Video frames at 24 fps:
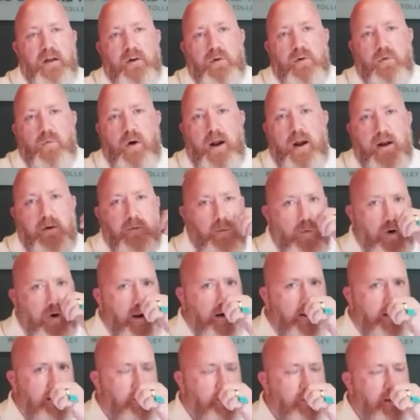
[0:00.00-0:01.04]
Rhett
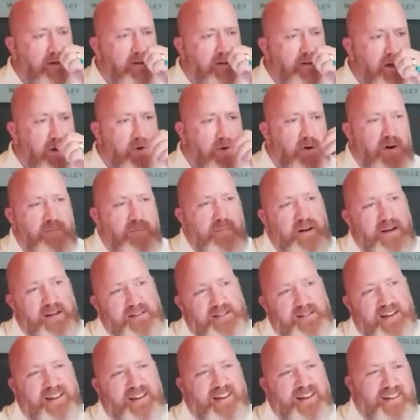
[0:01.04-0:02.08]
wanted to be a donor, but he's
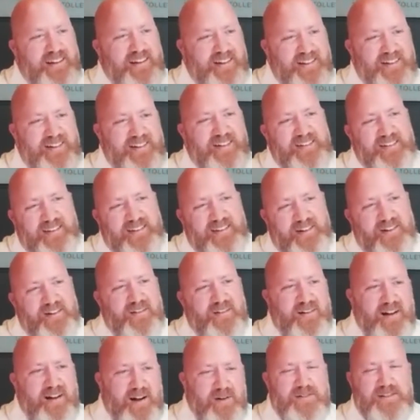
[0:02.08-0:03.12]
like,
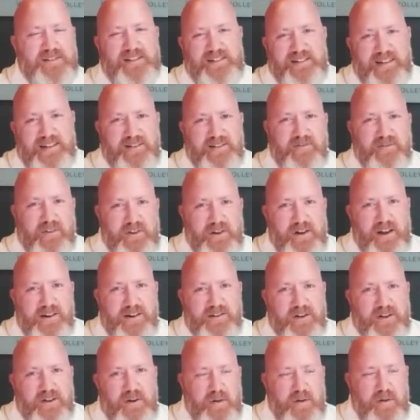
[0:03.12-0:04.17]
how successful are you guys
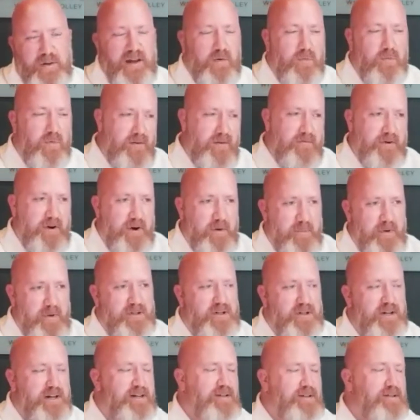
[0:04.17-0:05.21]
going to be at whatever your
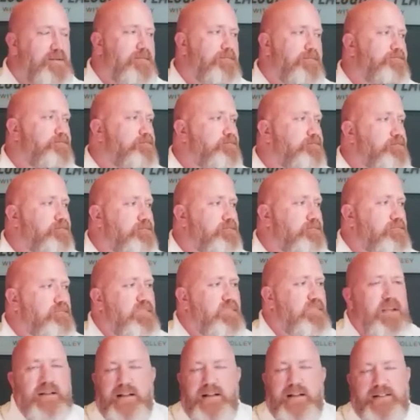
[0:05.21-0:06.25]
mission is?
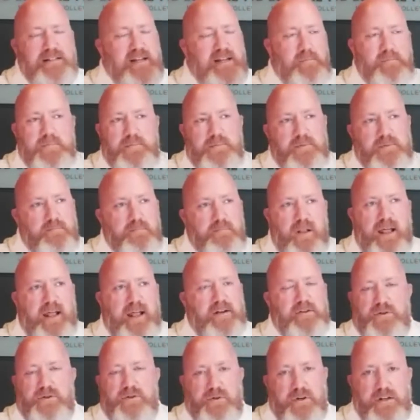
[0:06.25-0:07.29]
Let's say it's
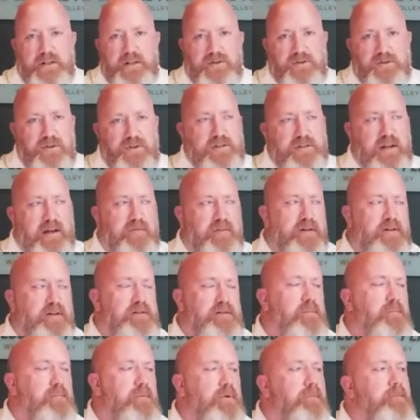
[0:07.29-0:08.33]
planting trees, just to have an
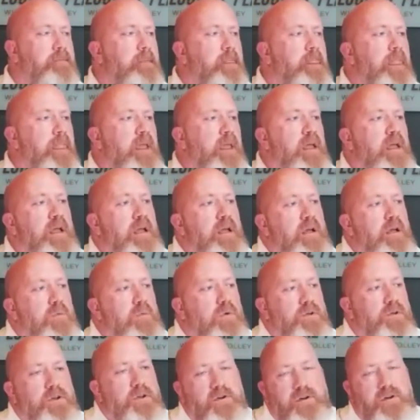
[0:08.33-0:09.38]
example.
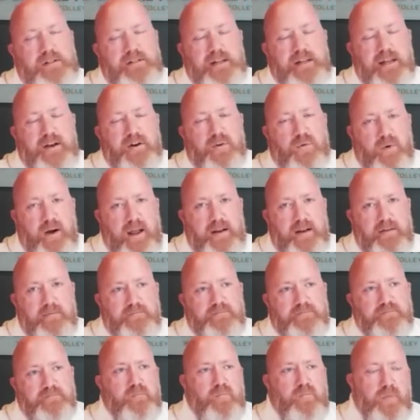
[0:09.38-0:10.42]
Well, you could say to Rhett,
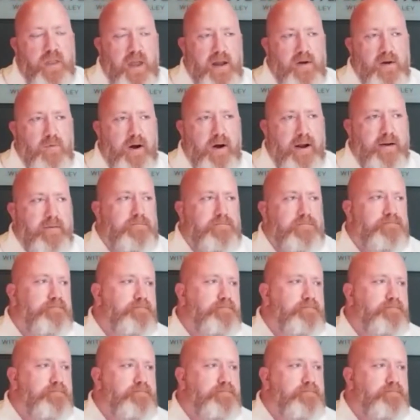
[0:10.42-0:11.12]
hey, Rhett,